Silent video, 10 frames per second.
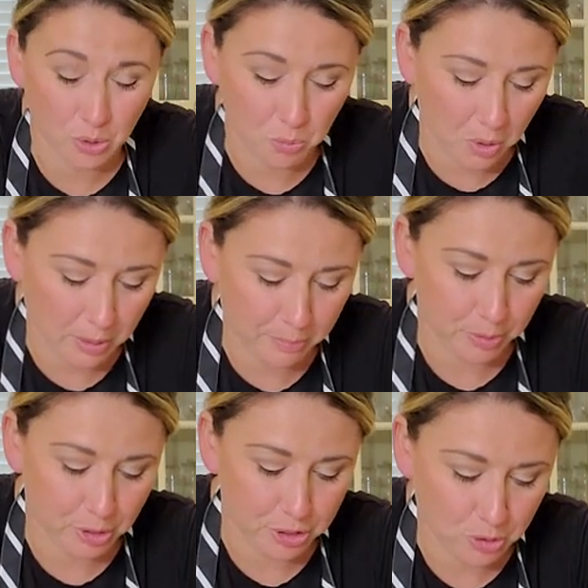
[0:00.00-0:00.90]
You wanna
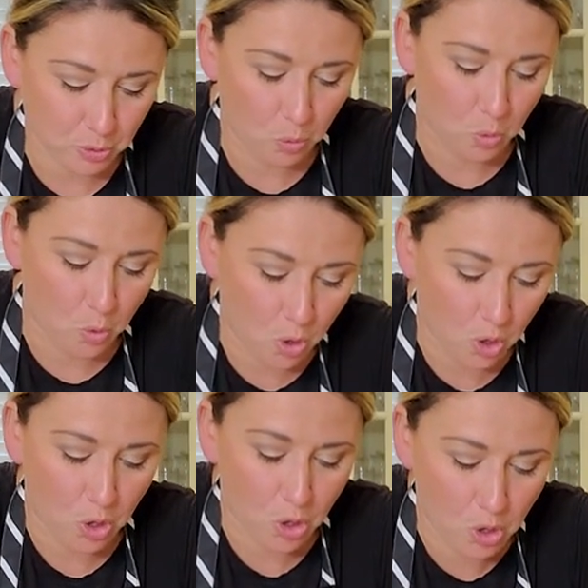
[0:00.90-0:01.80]
push
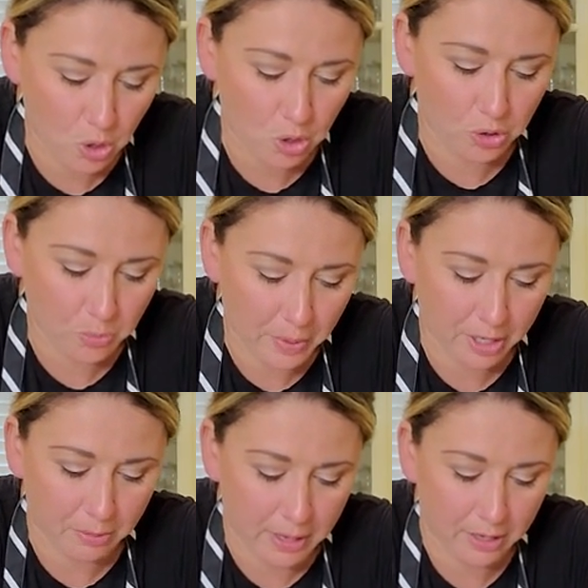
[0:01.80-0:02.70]
all the way
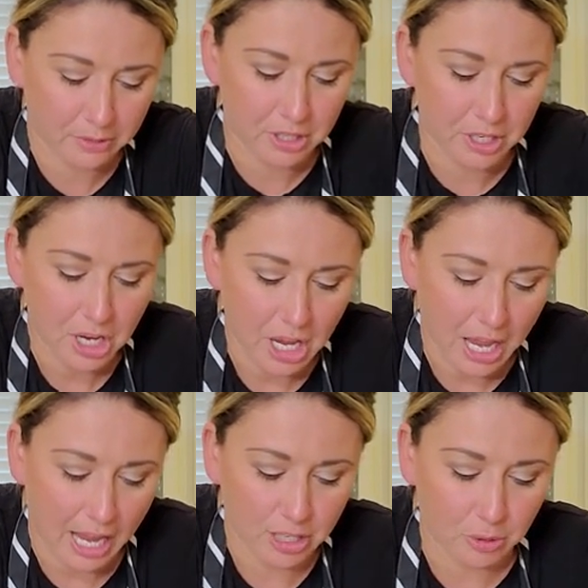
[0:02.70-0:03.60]
around,
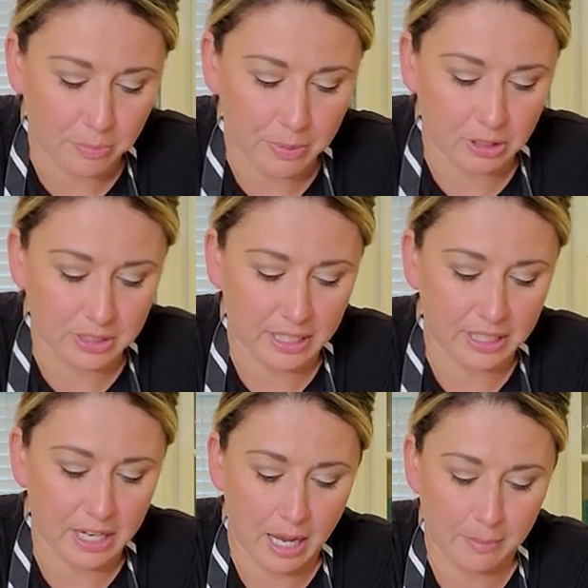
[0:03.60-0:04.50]
and you're building a
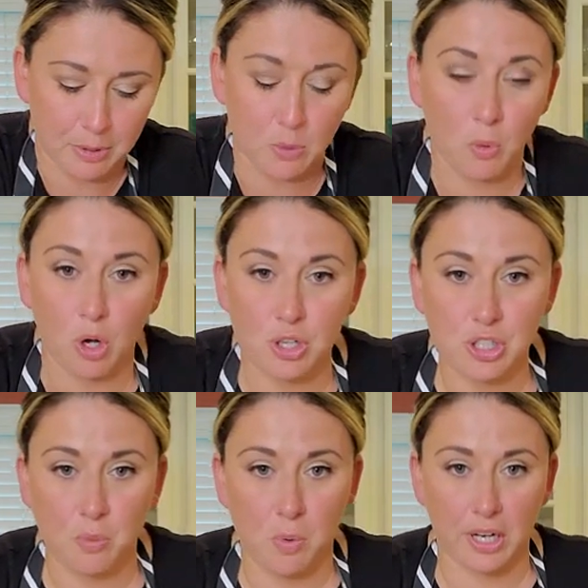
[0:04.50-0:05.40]
cup. You
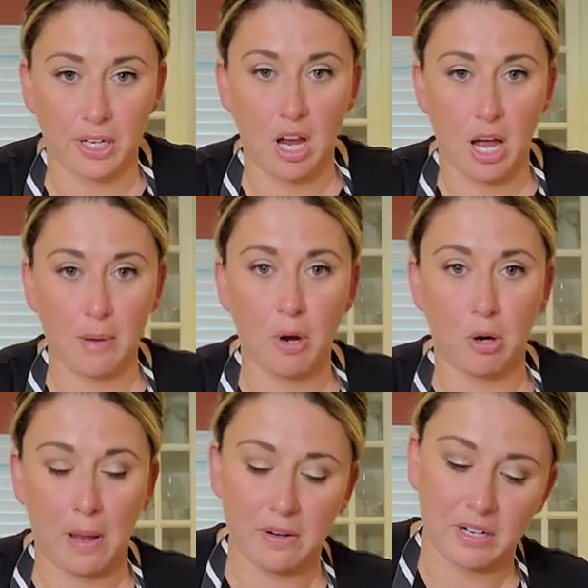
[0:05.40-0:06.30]
also wanna come
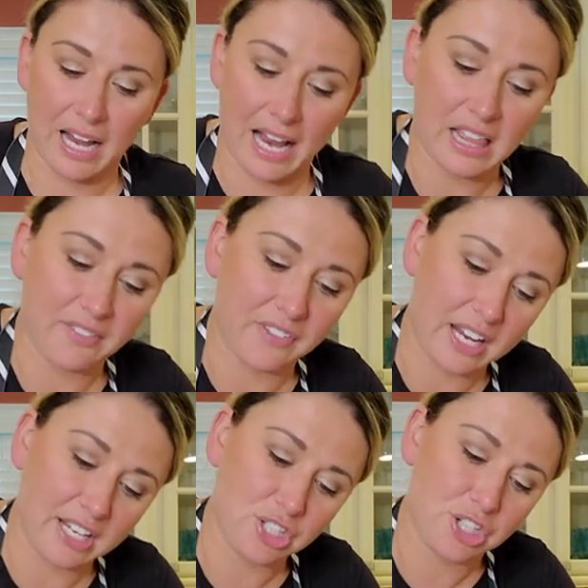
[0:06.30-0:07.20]
around 1/8 of an
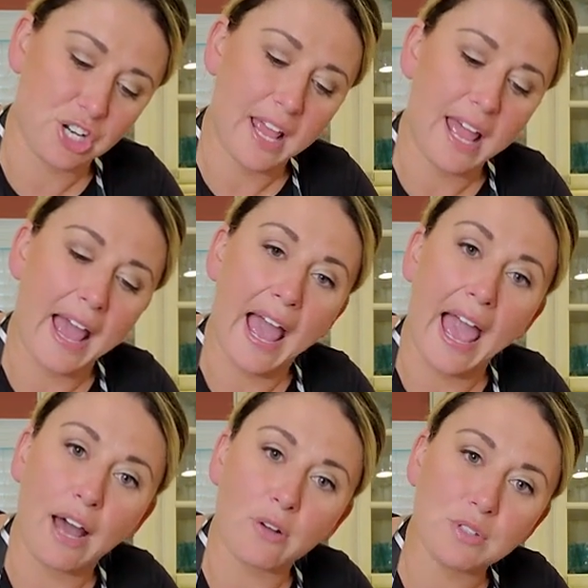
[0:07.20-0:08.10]
inch
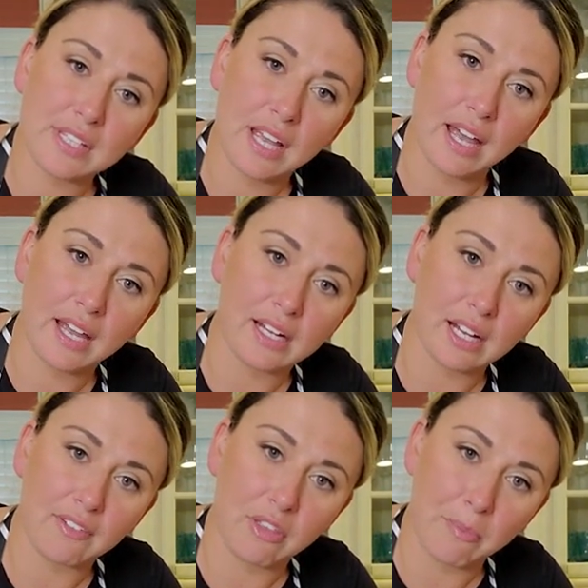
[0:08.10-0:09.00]
outside
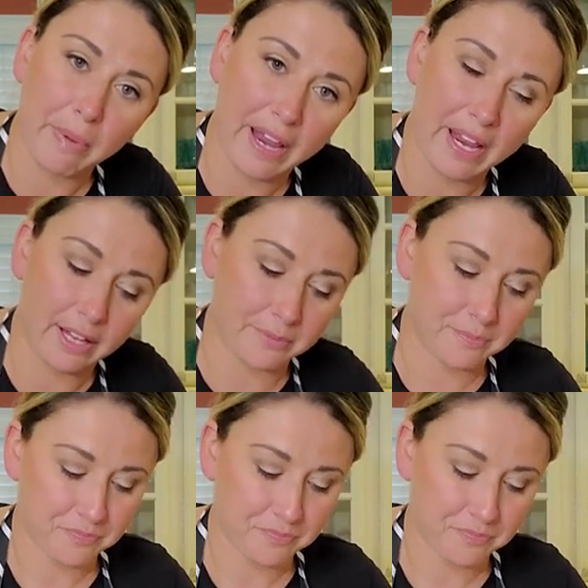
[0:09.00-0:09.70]
of the pan.